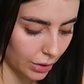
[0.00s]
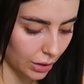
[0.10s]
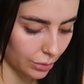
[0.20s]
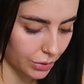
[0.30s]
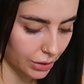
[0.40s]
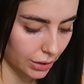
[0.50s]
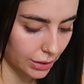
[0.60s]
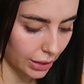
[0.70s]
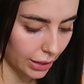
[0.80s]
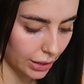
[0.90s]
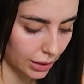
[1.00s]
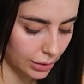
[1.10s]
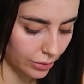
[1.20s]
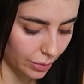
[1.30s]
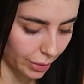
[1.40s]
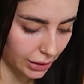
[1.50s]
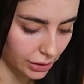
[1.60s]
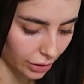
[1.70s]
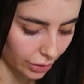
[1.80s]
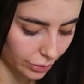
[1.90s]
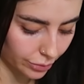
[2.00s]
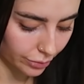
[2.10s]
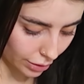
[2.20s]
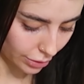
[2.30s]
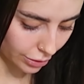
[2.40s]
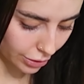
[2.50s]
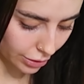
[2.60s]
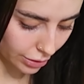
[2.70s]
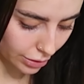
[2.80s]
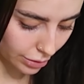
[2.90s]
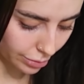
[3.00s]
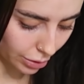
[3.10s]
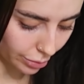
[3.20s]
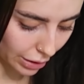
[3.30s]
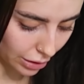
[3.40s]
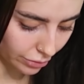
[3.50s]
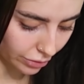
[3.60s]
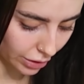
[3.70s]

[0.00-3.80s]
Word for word: But I'm just gonna take some of the base coat and just pop that on